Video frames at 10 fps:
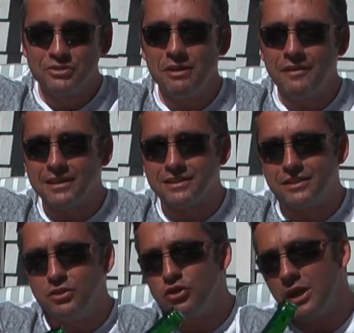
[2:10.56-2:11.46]
Trev,
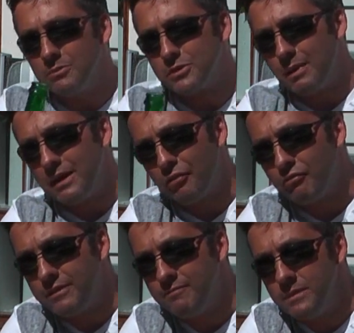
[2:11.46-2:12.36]
actually, you jumped about
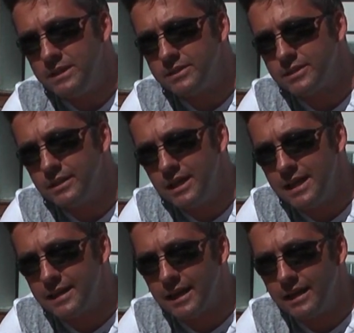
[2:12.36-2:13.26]
3 metres in the
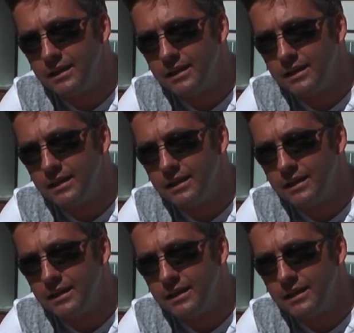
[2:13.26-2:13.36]
air there.